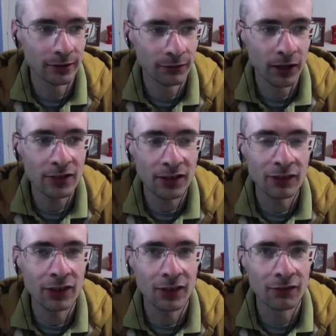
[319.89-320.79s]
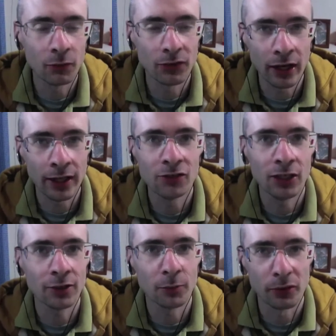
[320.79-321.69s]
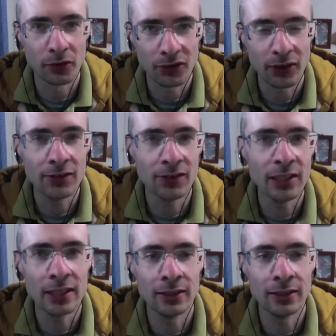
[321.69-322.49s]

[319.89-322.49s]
Flight 77 was hijacked precisely